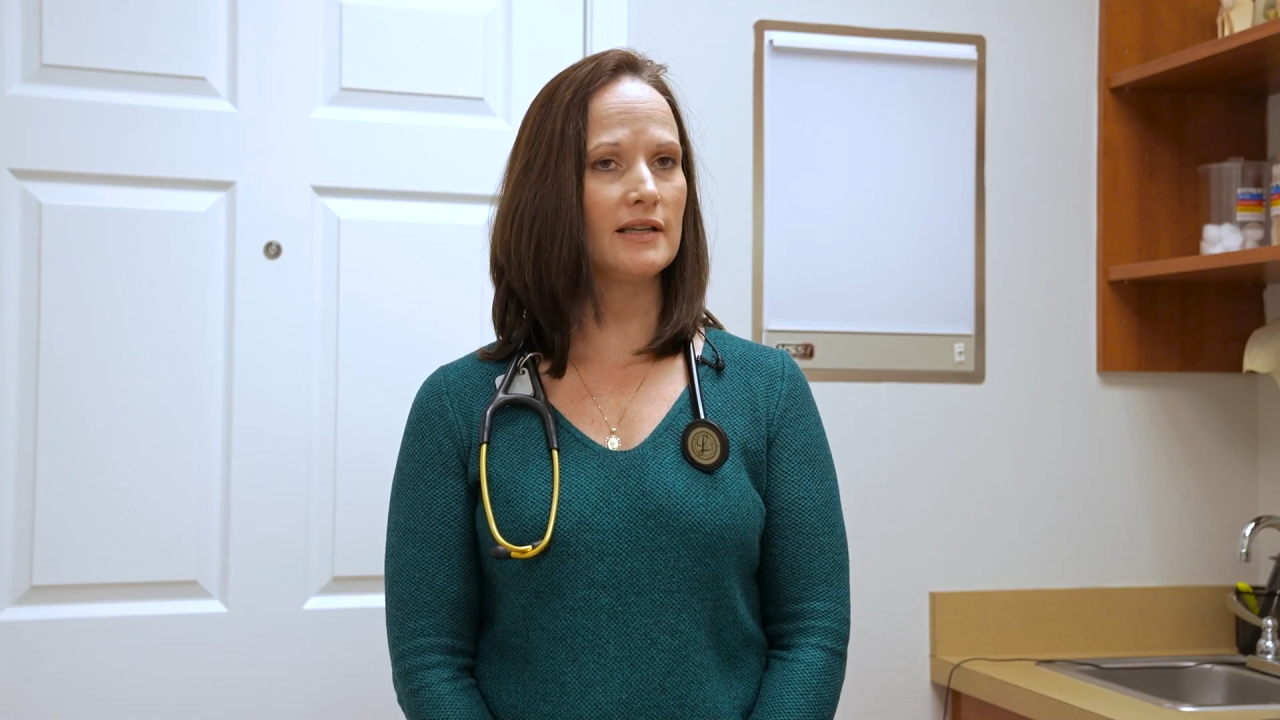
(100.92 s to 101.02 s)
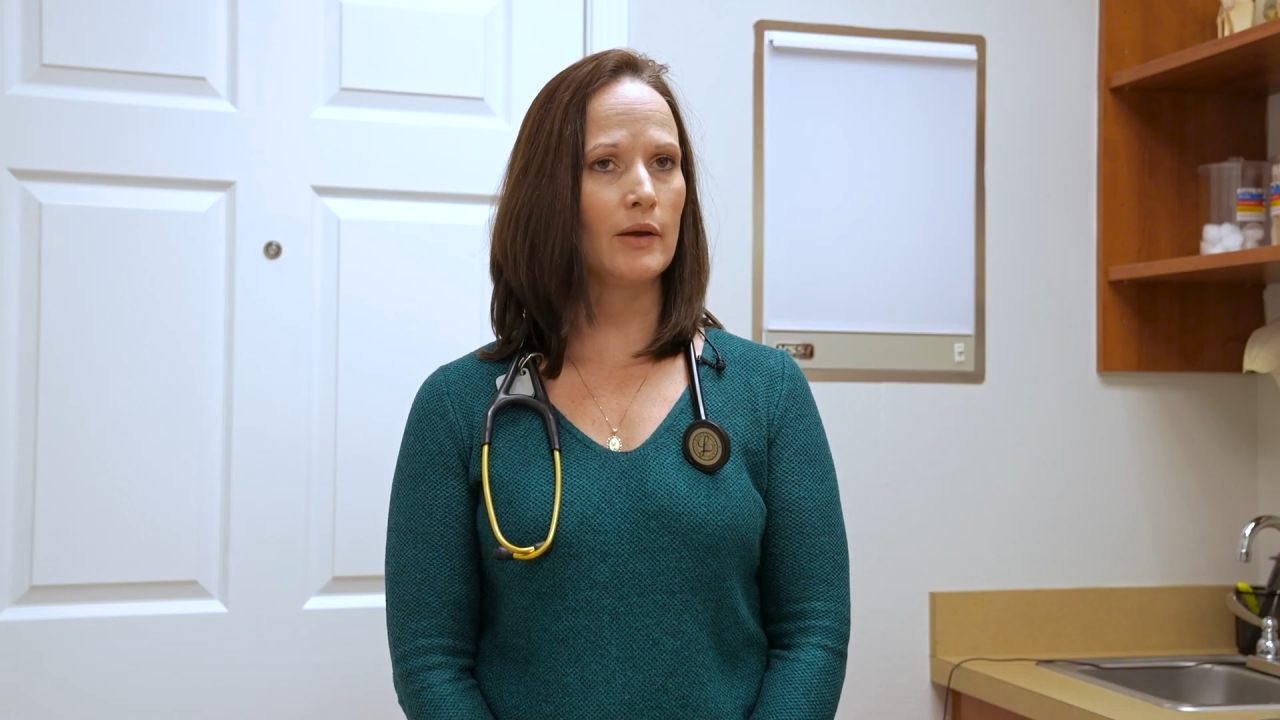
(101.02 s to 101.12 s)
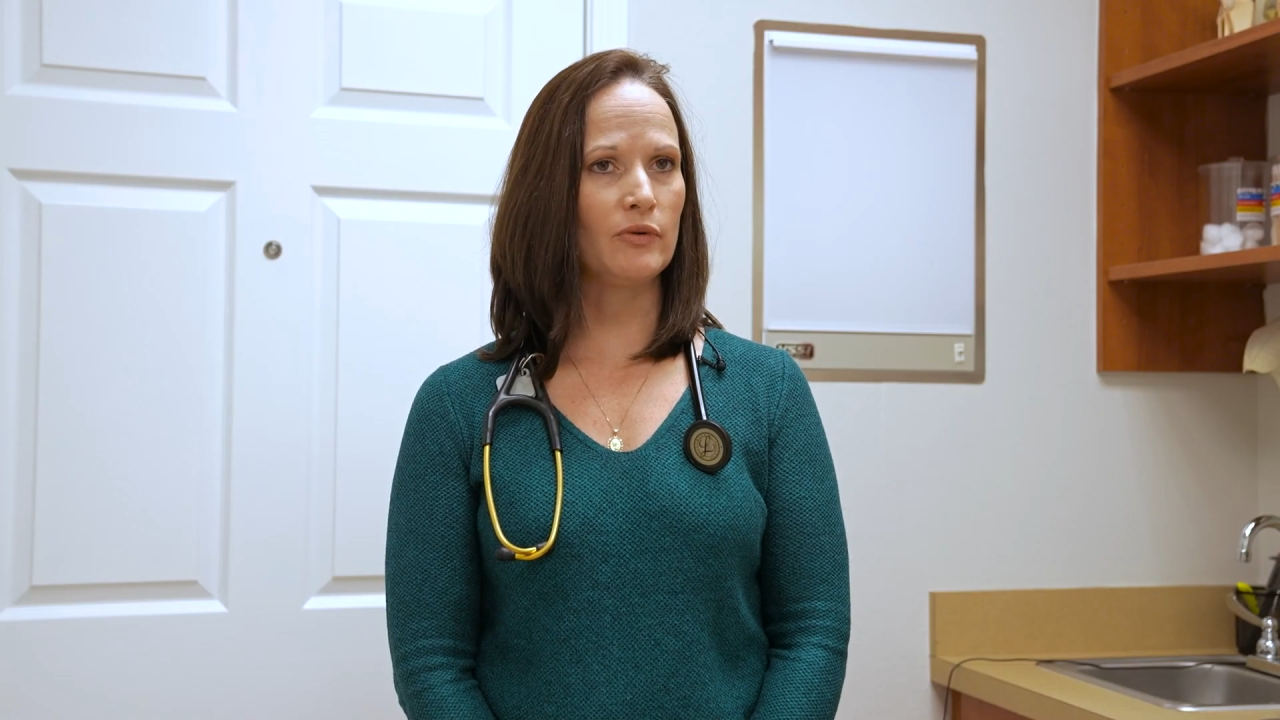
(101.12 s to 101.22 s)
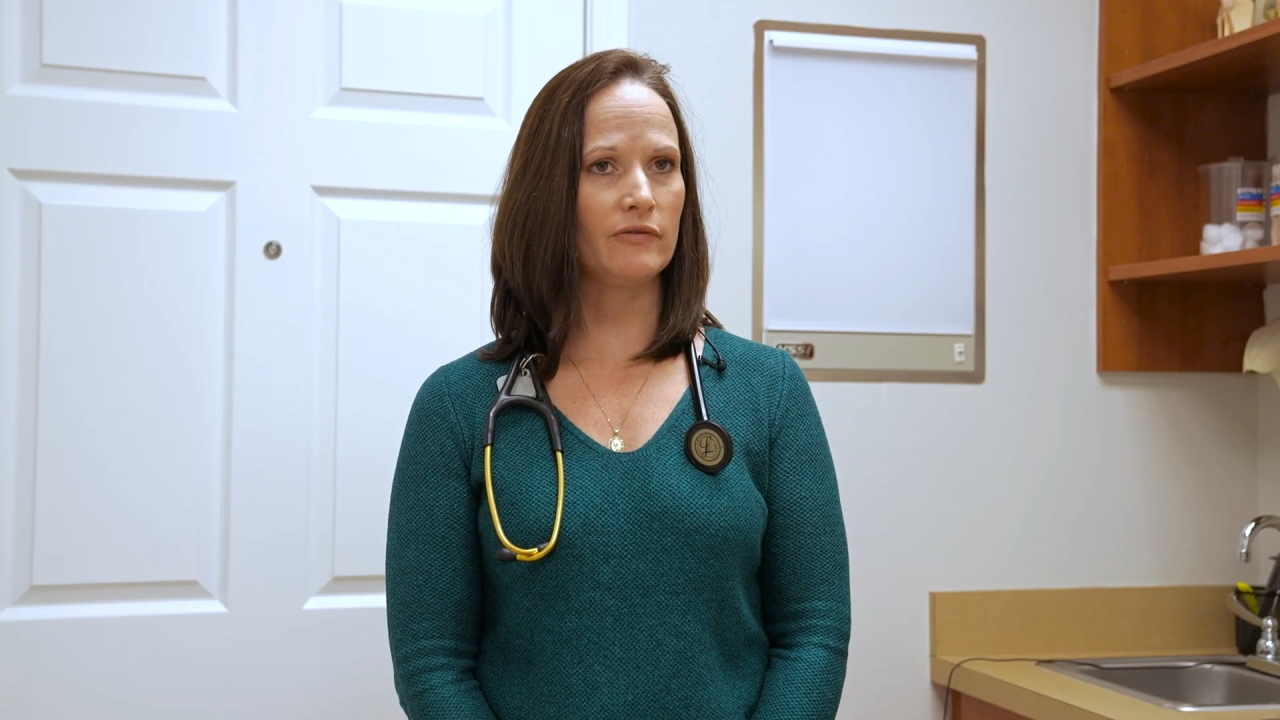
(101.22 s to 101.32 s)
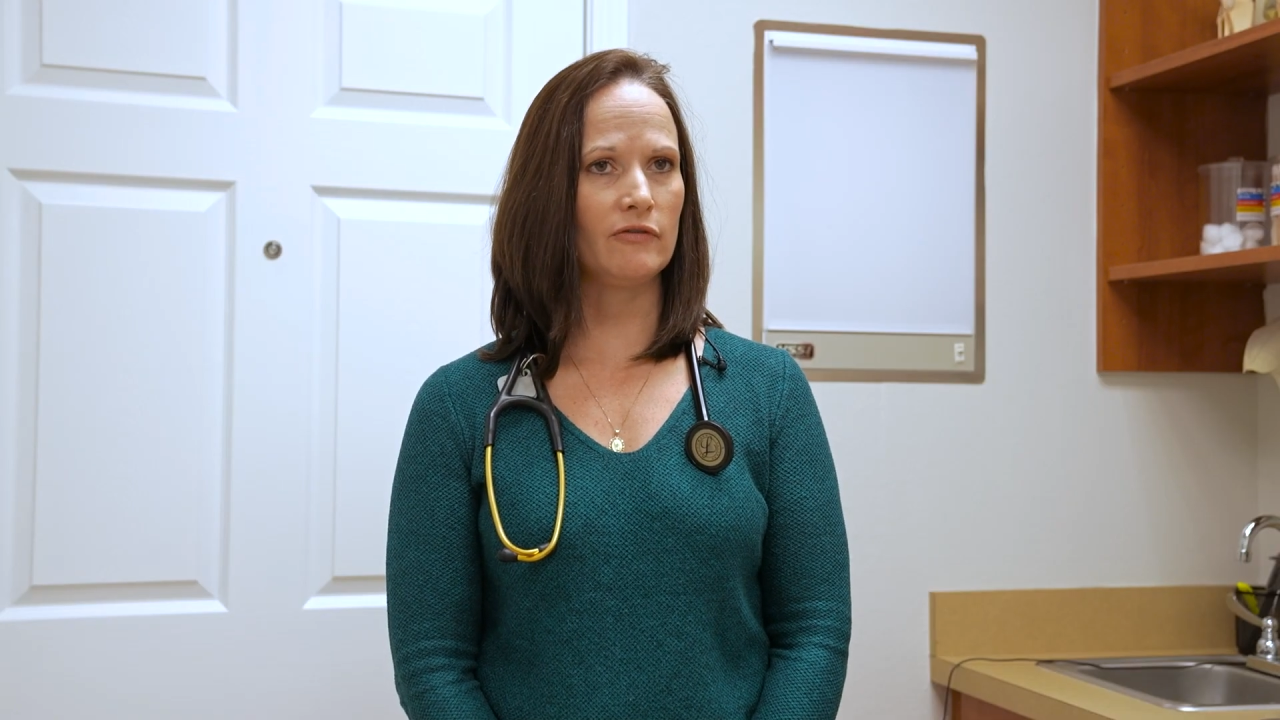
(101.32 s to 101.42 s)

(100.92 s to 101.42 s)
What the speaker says: type of